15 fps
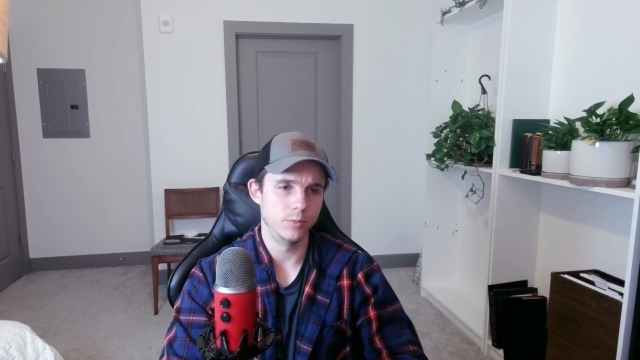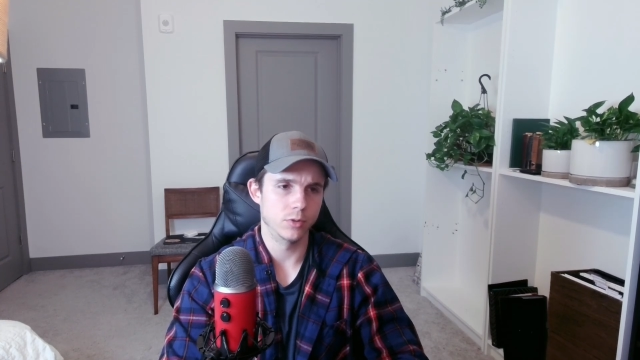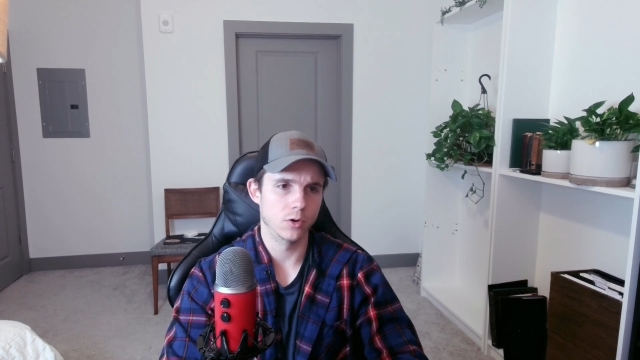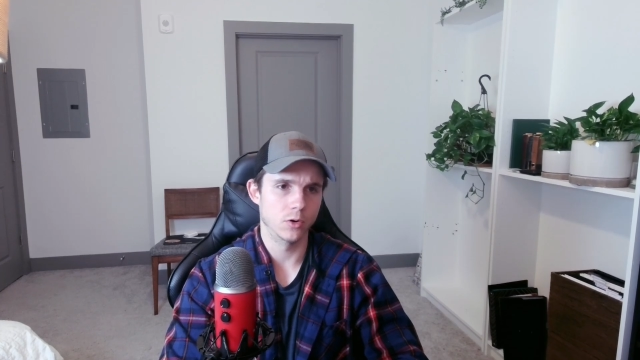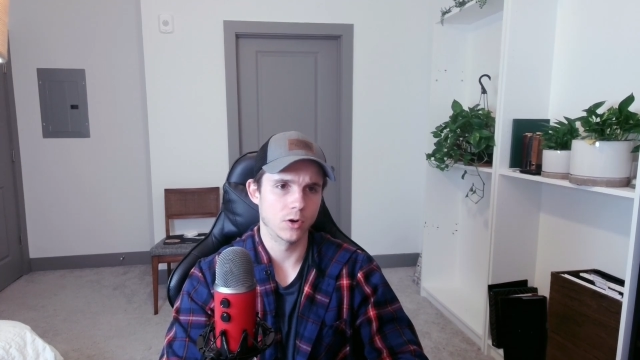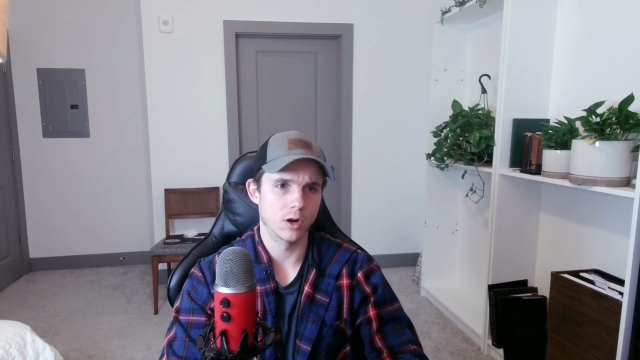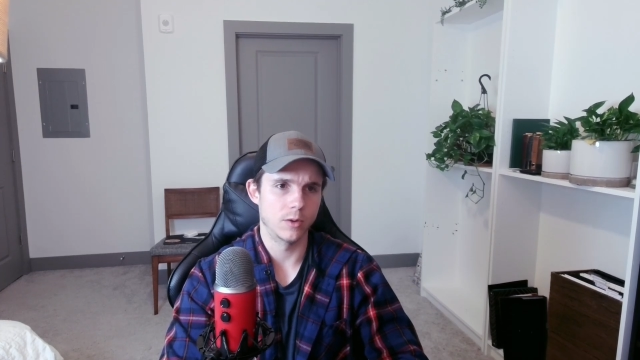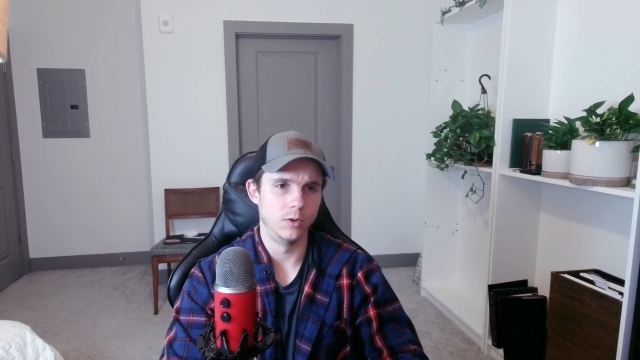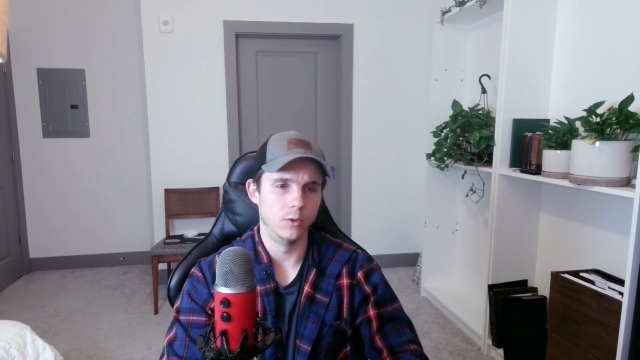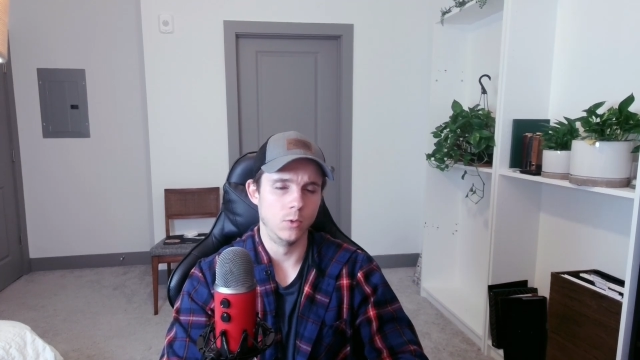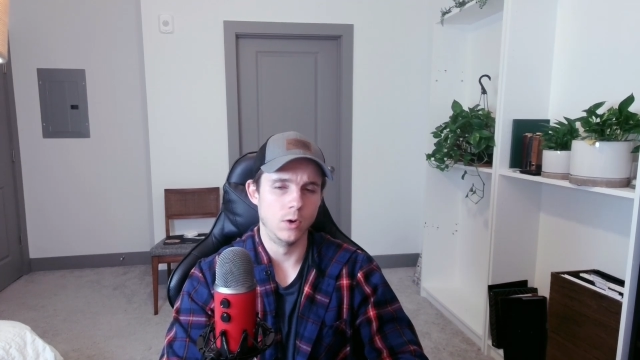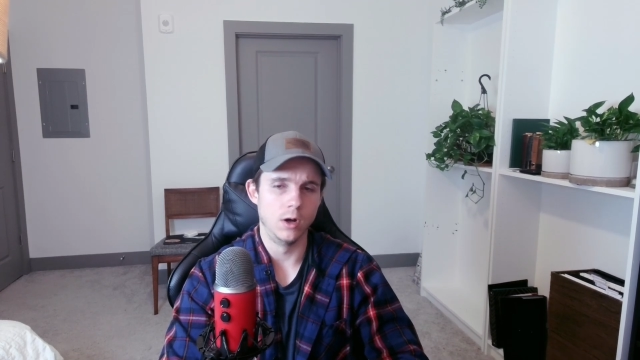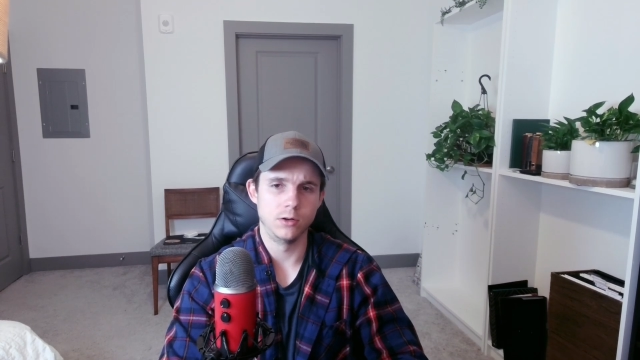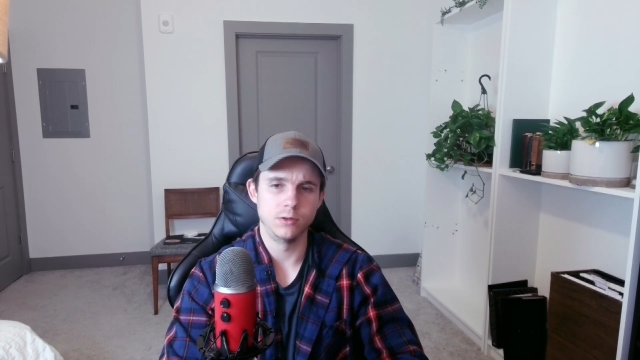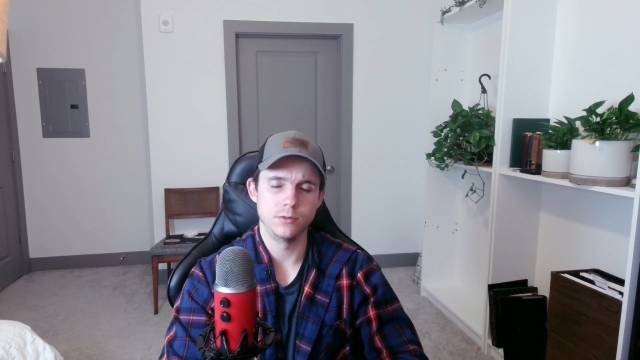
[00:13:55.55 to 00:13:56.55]
program it
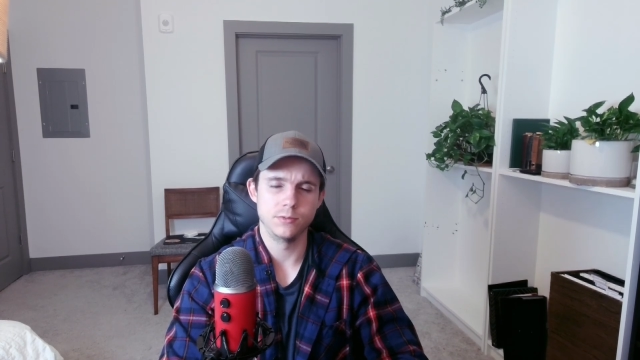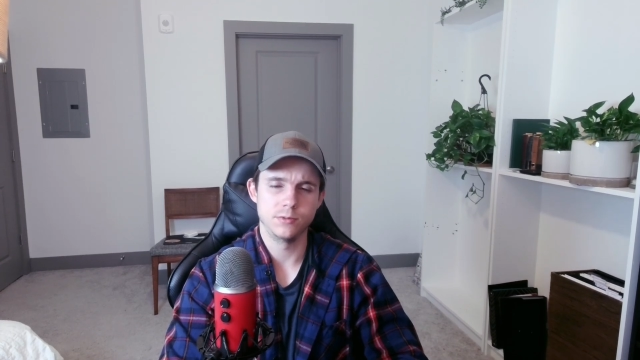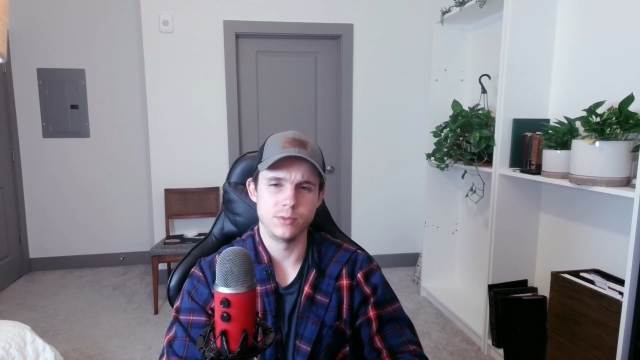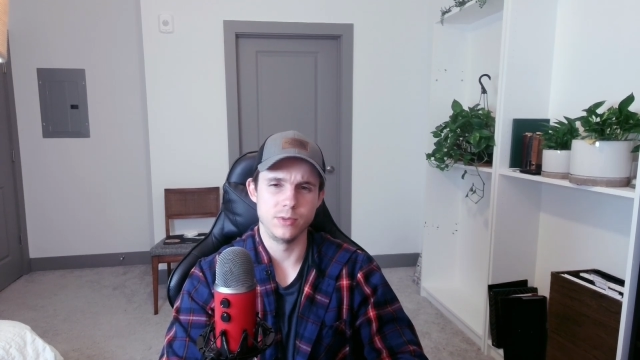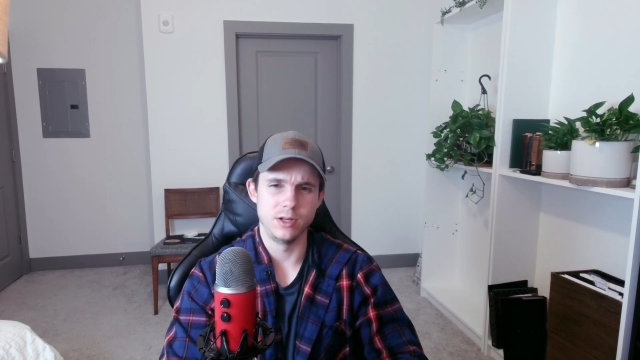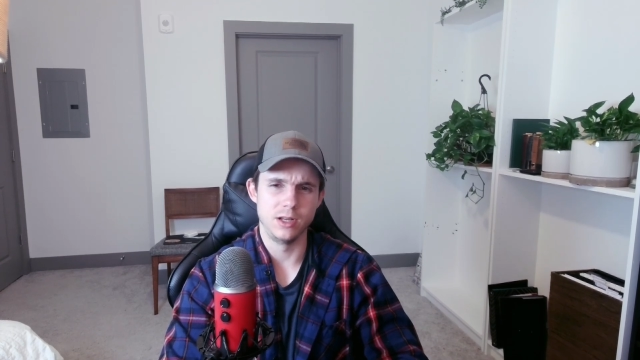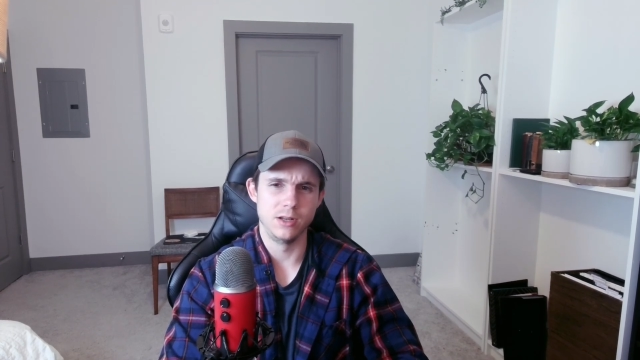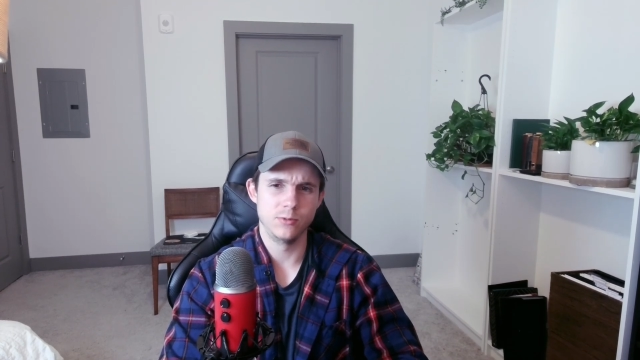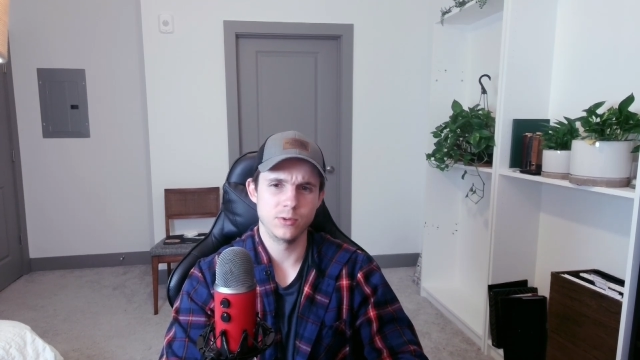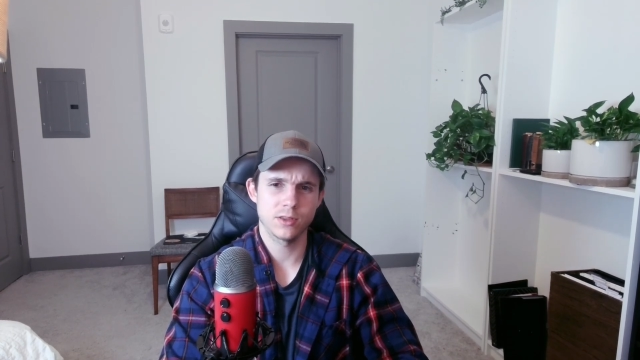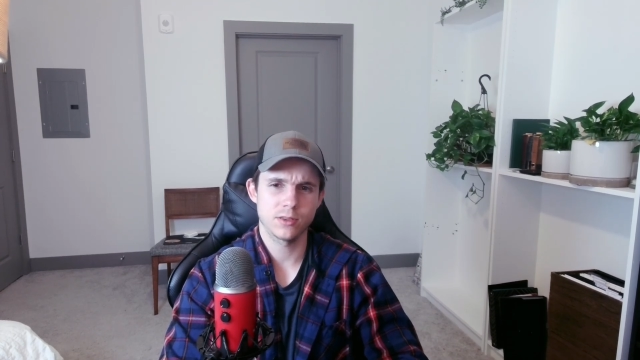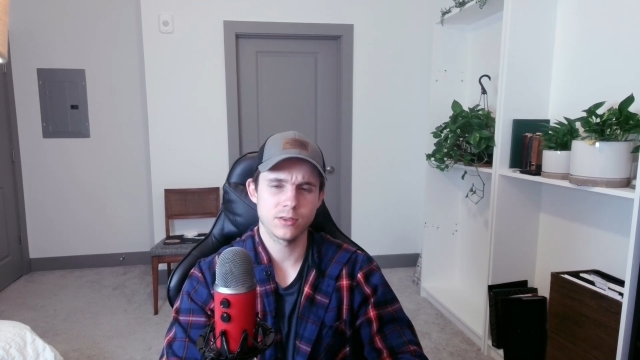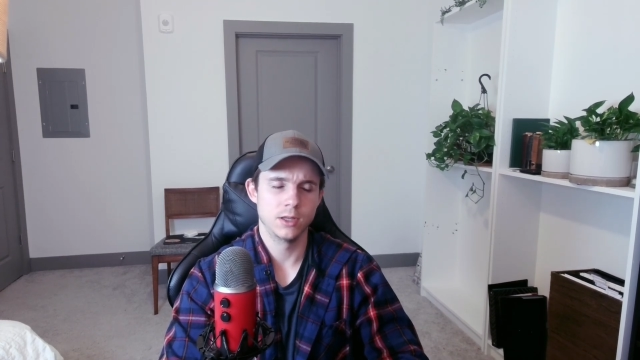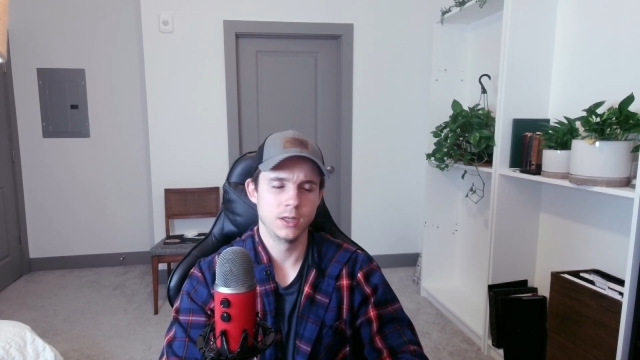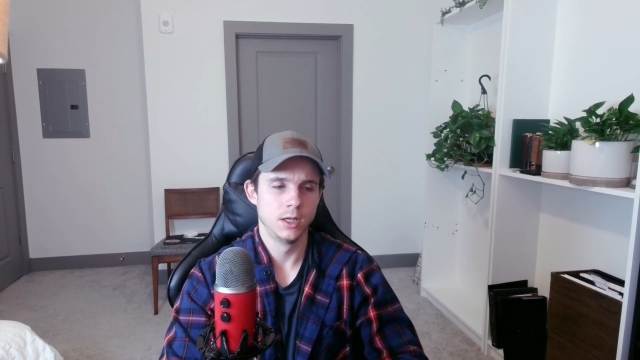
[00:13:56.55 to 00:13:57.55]
well to begin with,